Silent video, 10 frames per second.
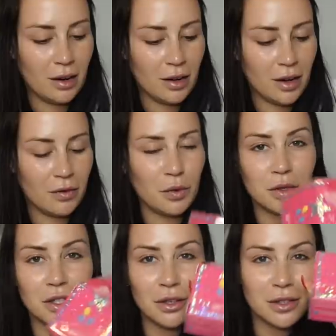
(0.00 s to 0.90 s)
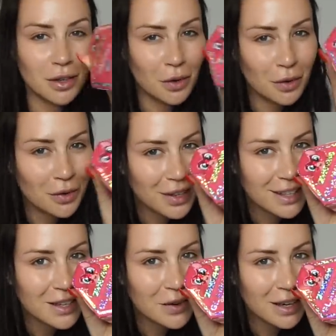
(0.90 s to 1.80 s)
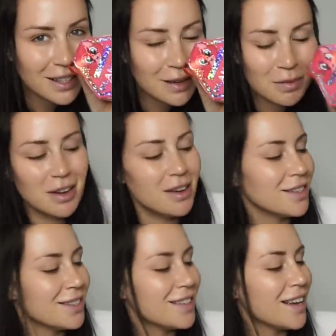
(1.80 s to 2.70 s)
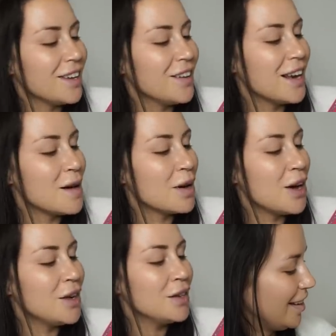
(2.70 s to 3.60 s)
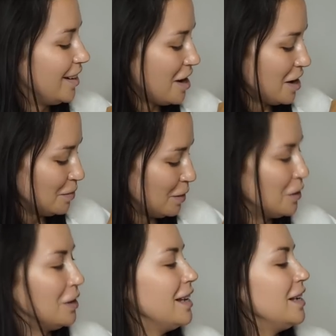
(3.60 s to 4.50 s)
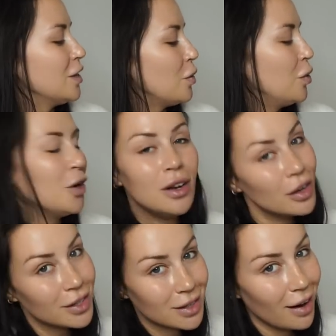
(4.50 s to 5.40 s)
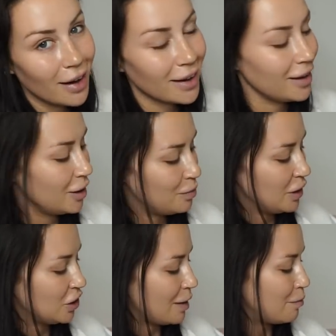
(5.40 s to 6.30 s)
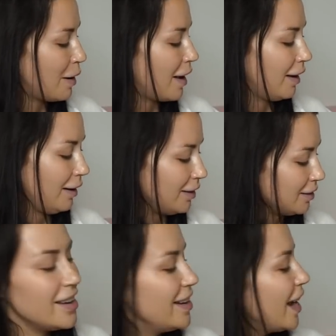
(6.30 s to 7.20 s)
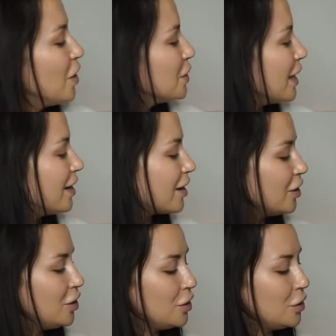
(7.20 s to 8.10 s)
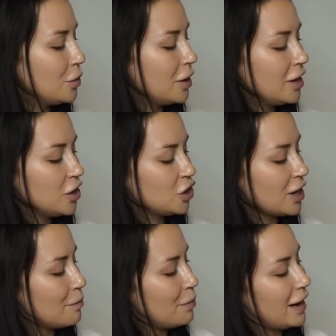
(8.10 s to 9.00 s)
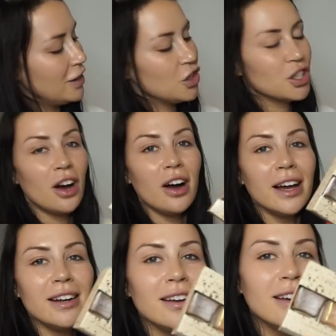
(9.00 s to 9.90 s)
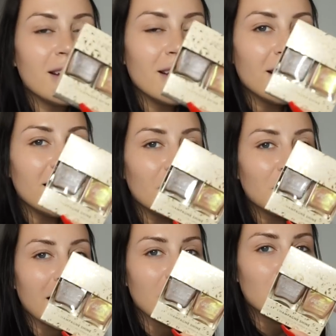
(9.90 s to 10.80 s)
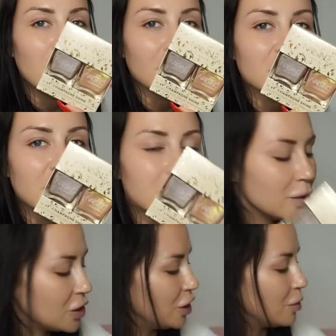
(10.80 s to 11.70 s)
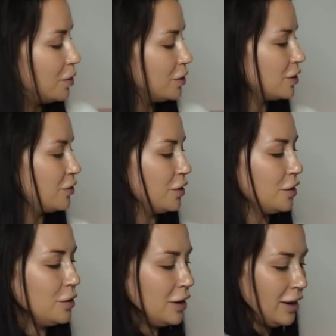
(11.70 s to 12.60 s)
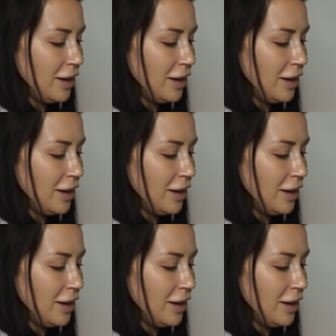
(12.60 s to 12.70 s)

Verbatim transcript: Looking forward to using all of these little glitter masks. Thank you, Glam Glow. Last but not least, what looks like it could be champagne. Nails Incorporated new Champagne Shine little nail polishes, which look beautiful.